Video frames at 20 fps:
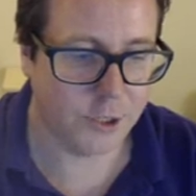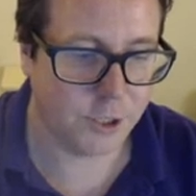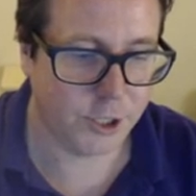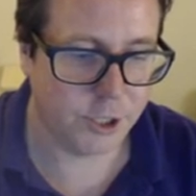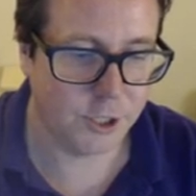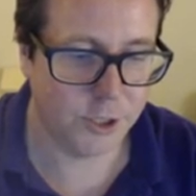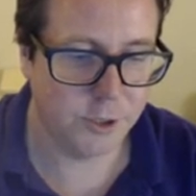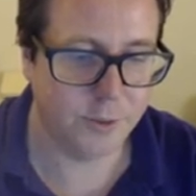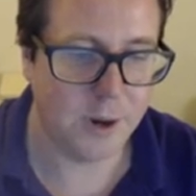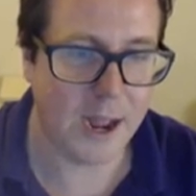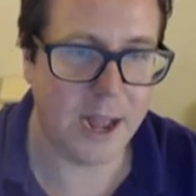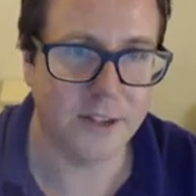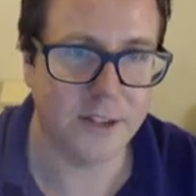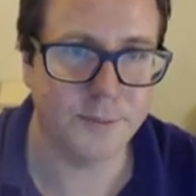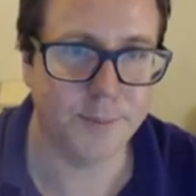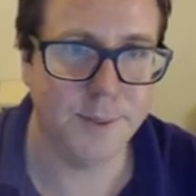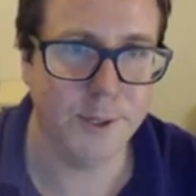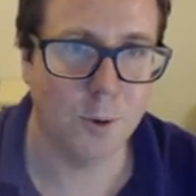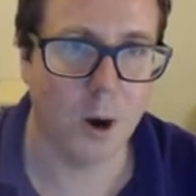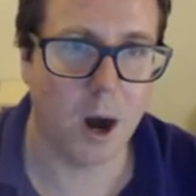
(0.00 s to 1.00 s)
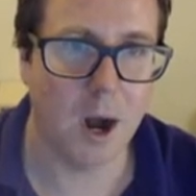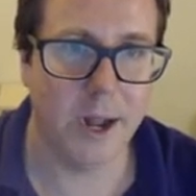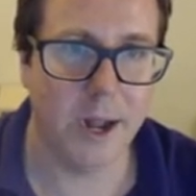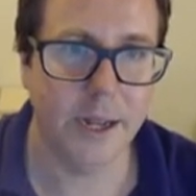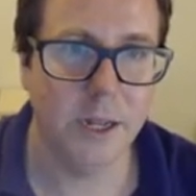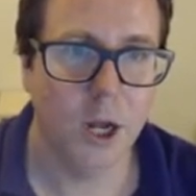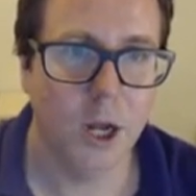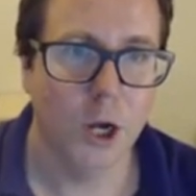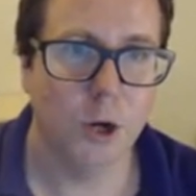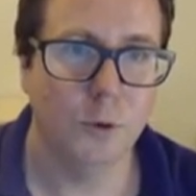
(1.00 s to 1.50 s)
to
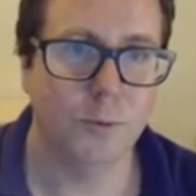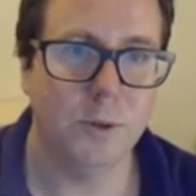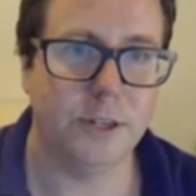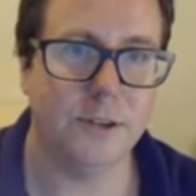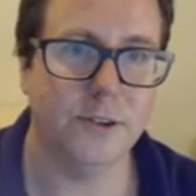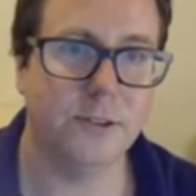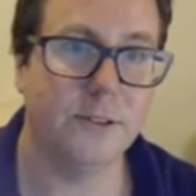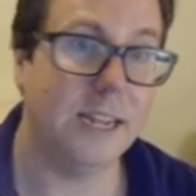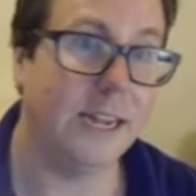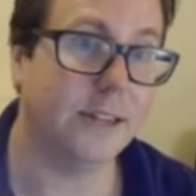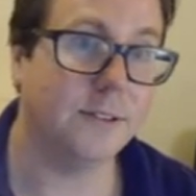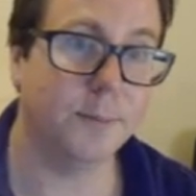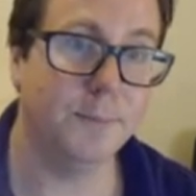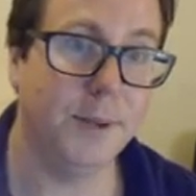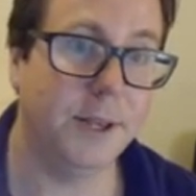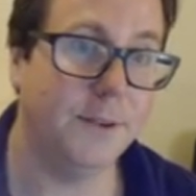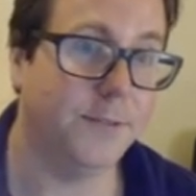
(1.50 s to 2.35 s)
SPY, which is the S&P